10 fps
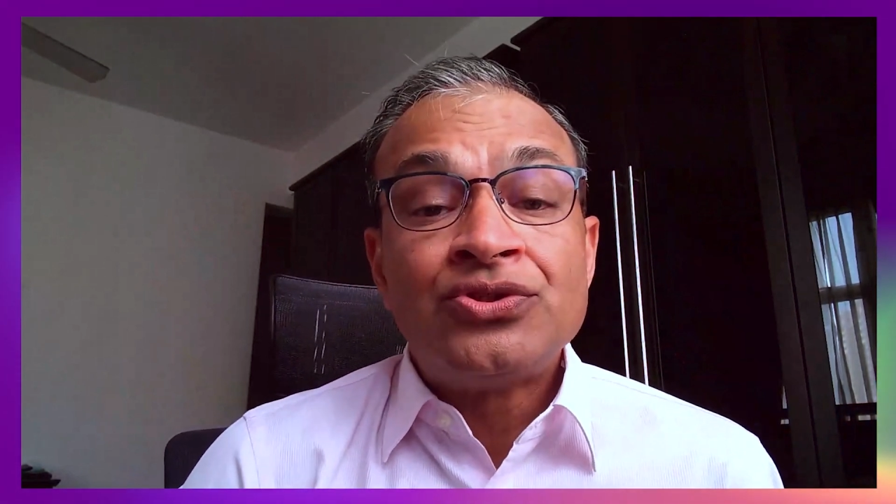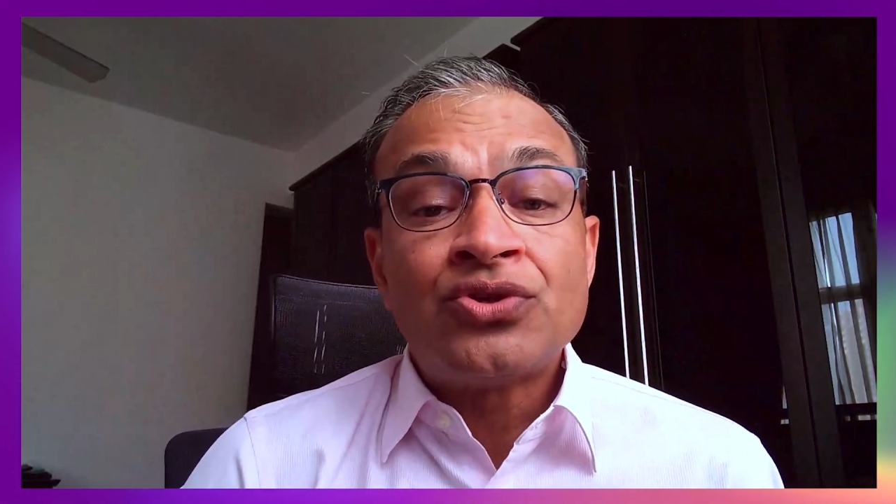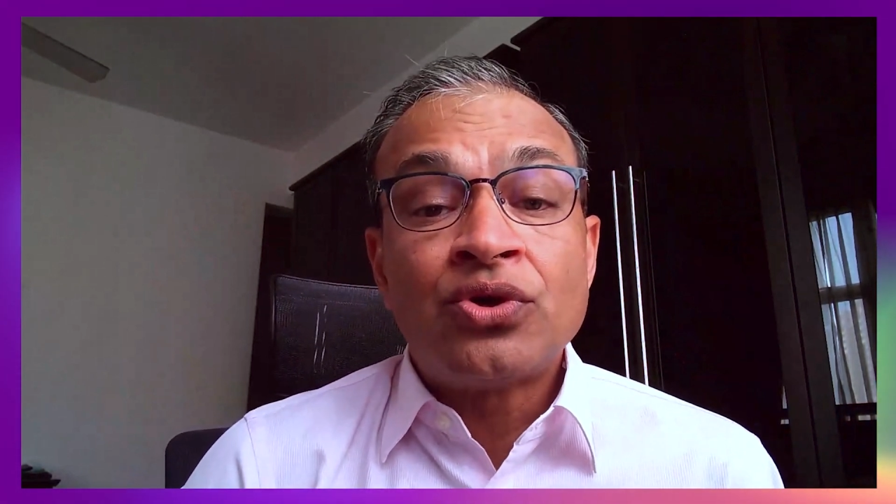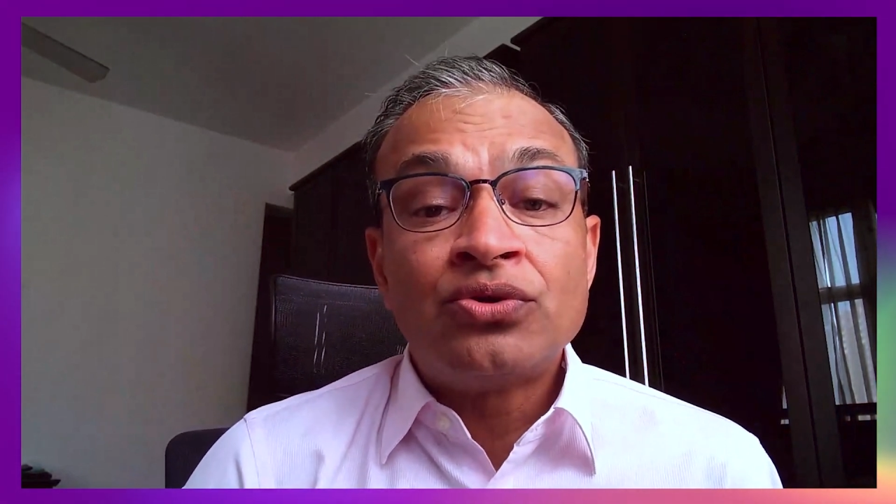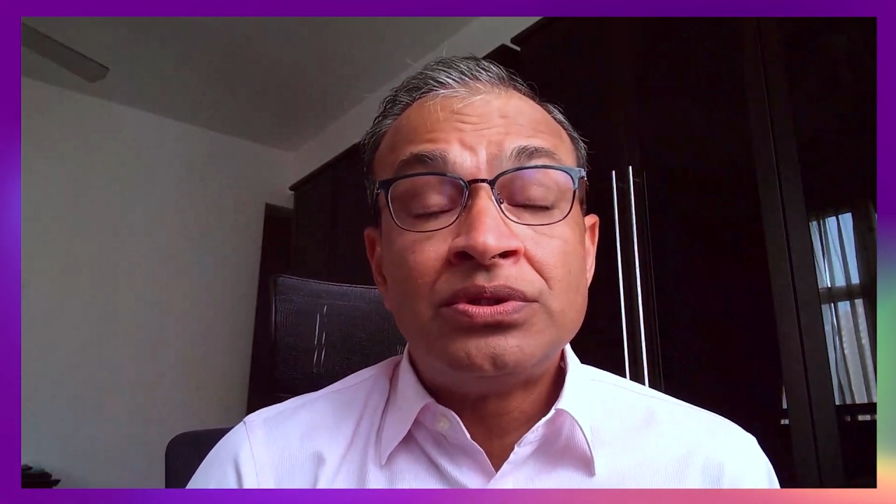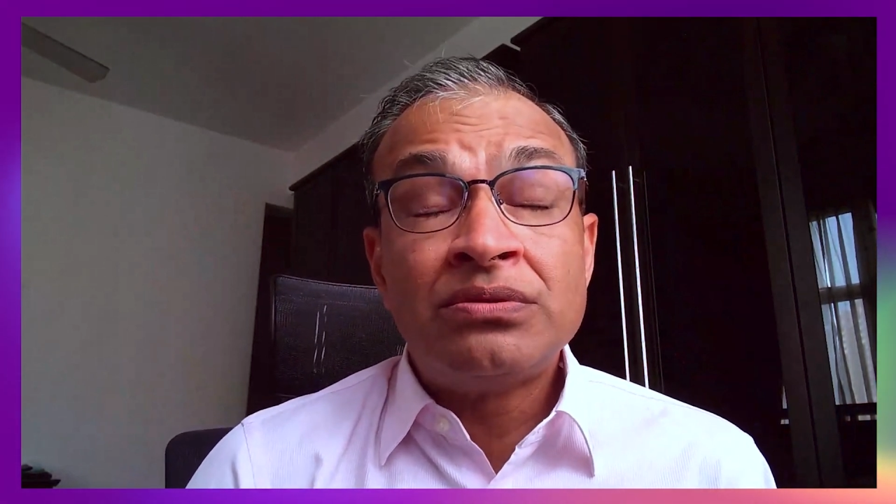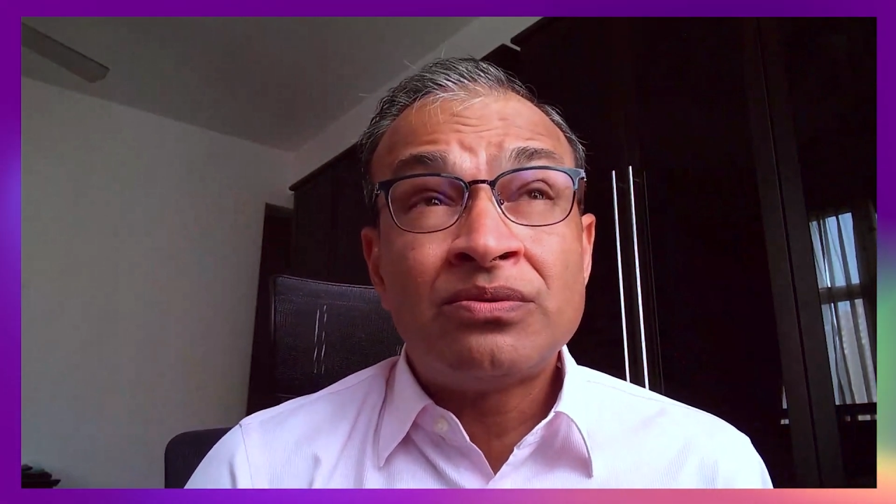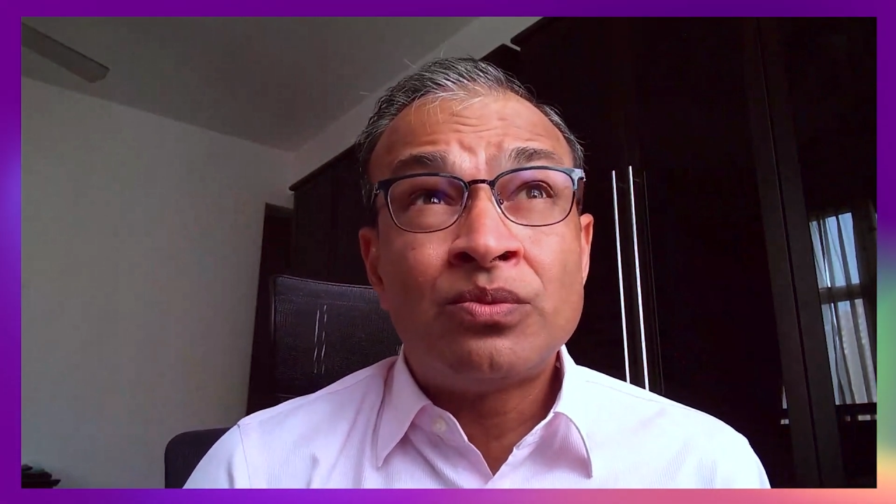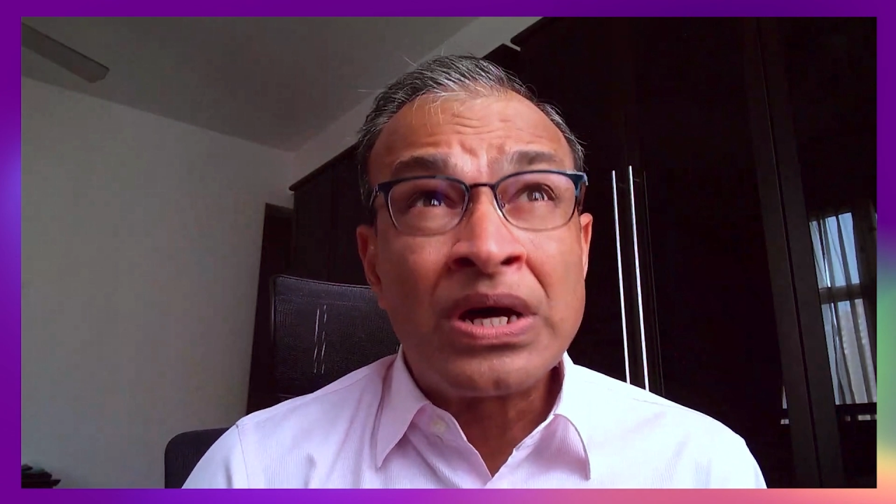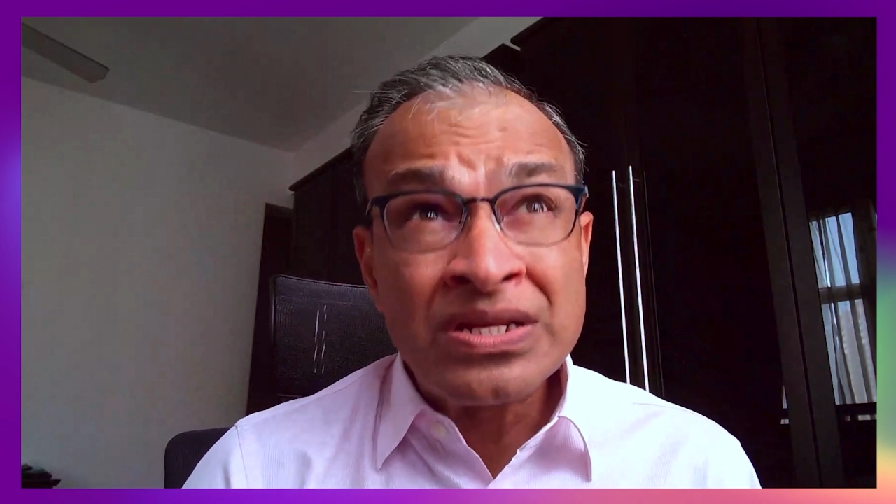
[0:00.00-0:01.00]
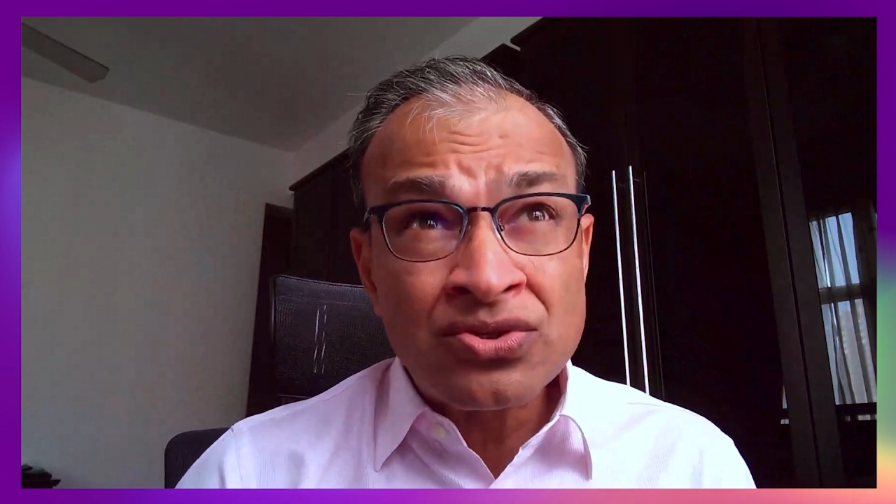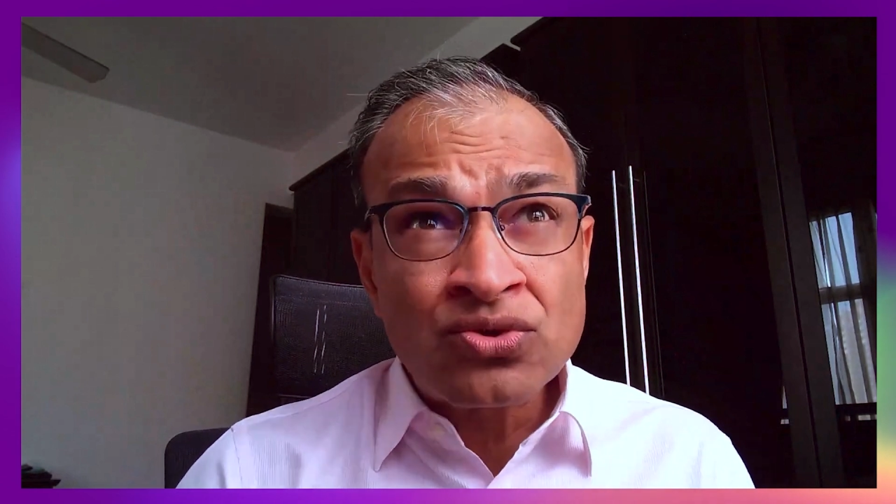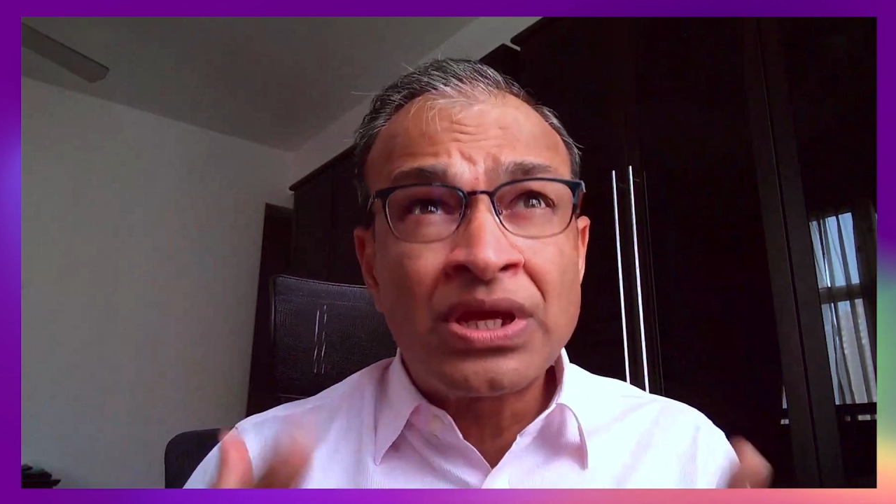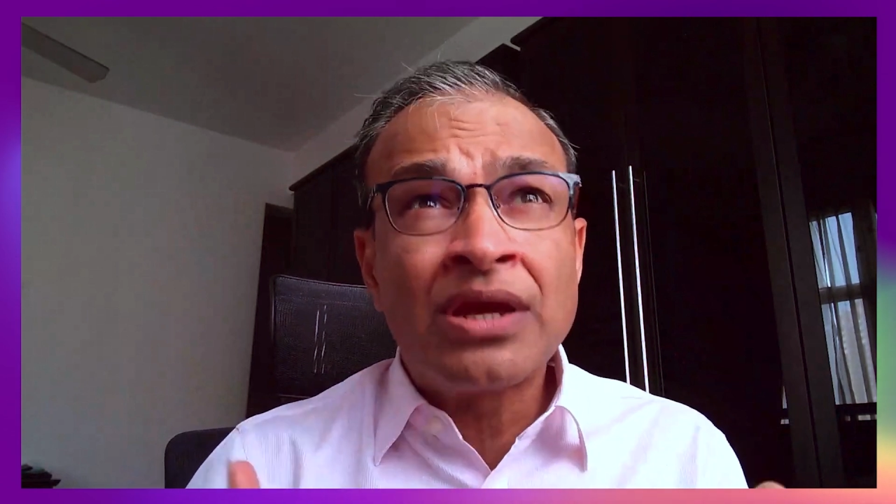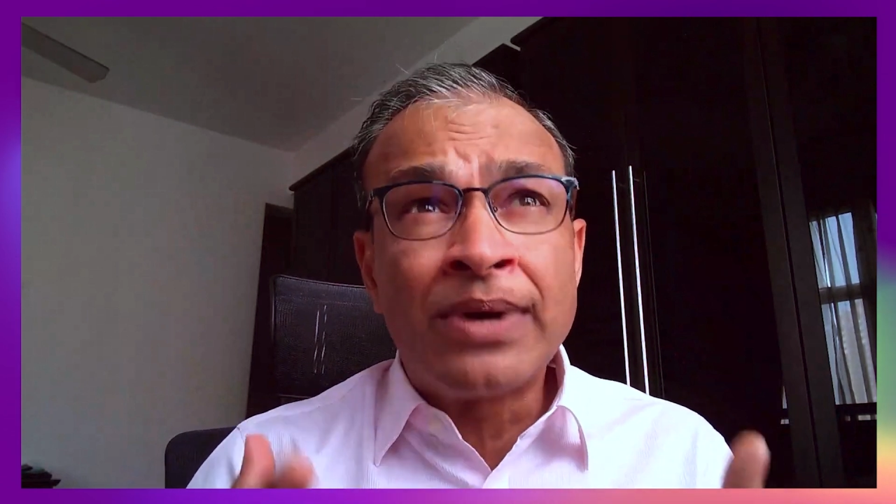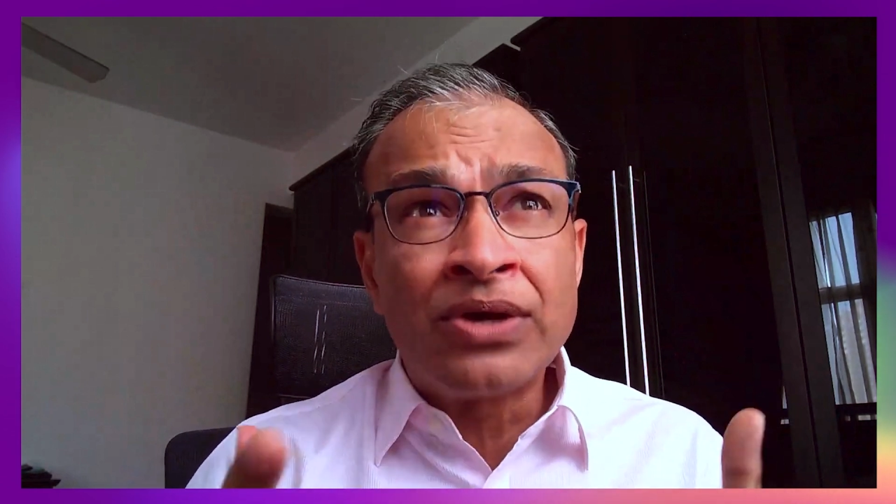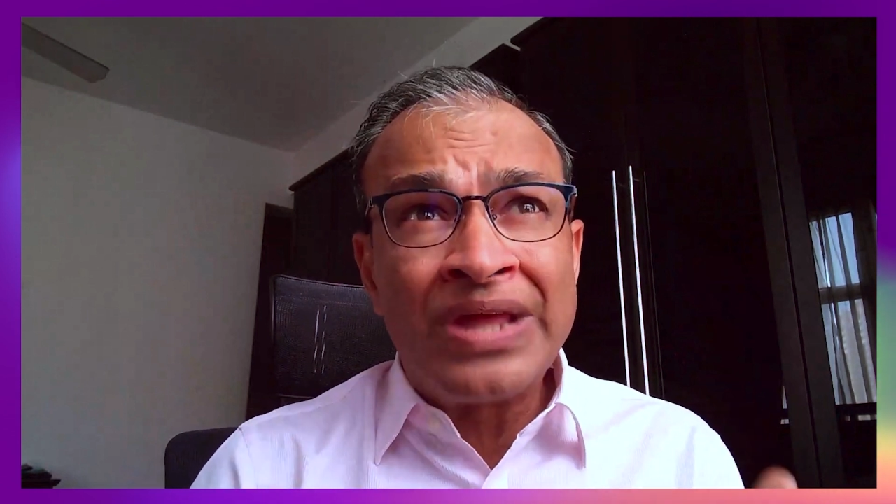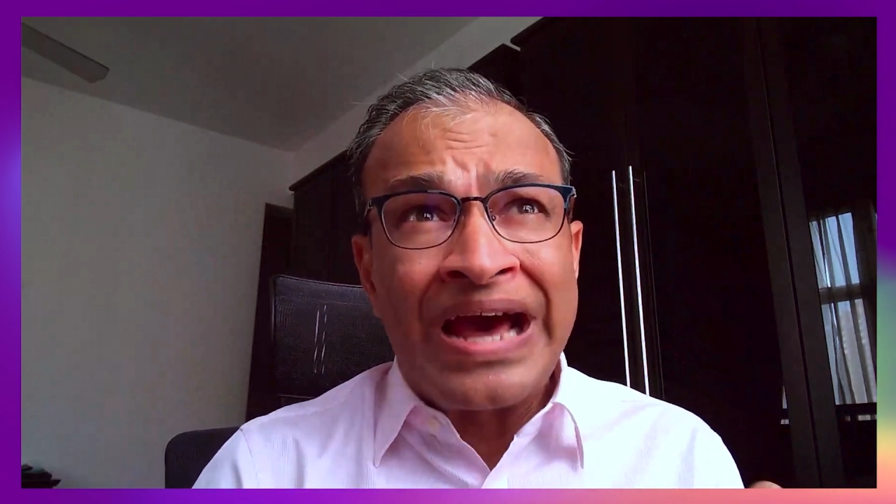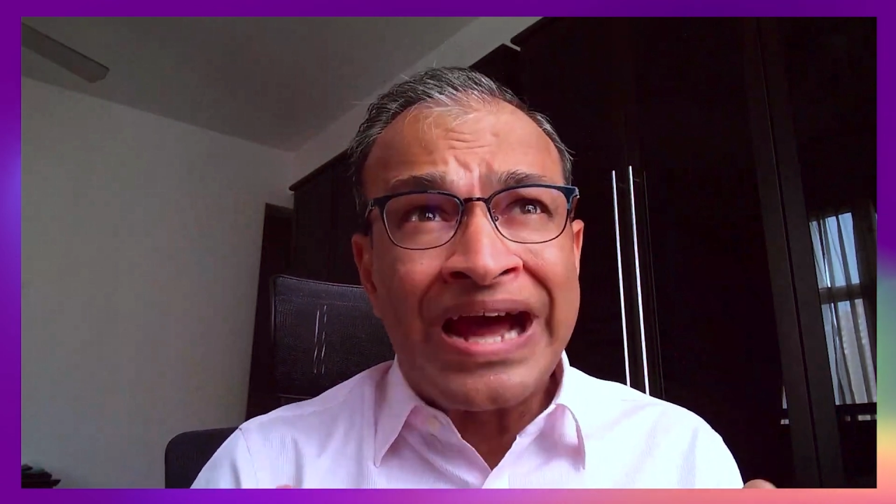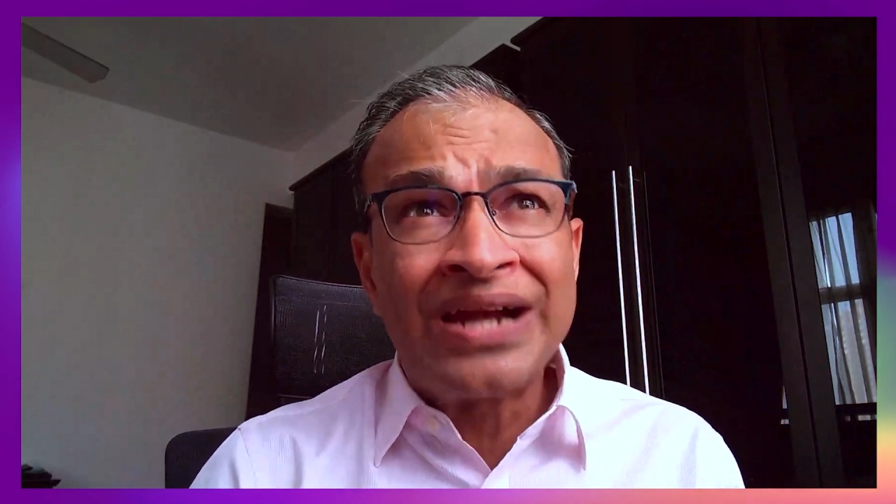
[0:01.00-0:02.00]
So one is to think
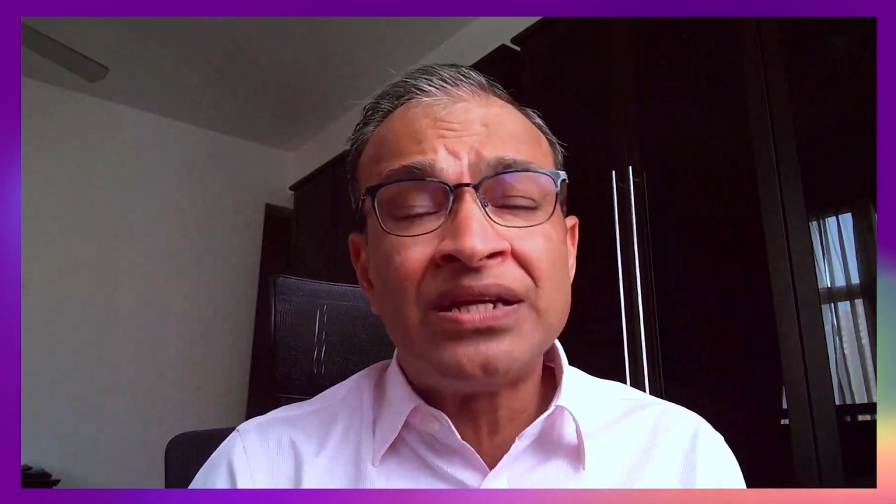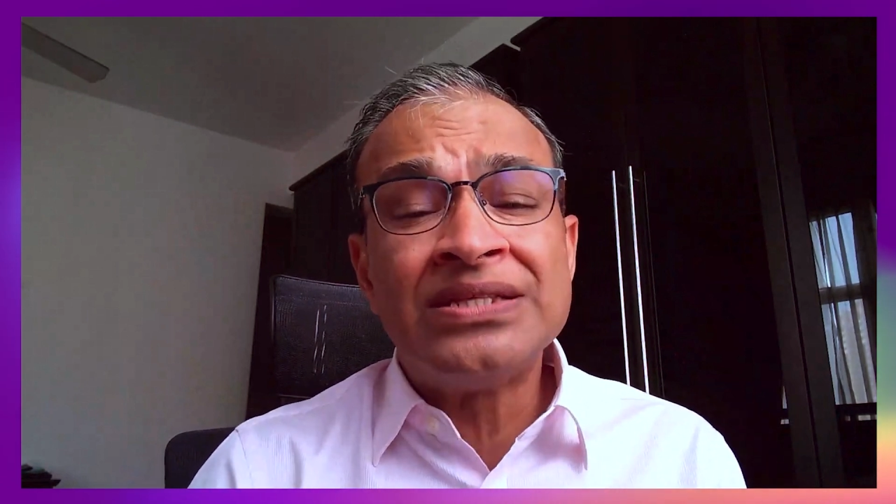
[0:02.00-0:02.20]
about that,